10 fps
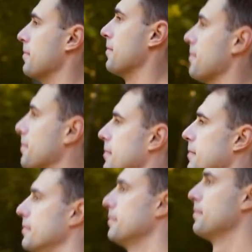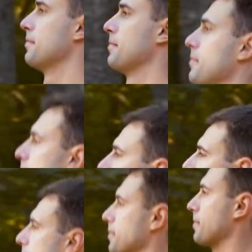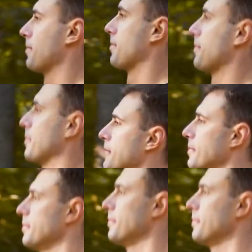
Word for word: some form of strength training into your week, you know,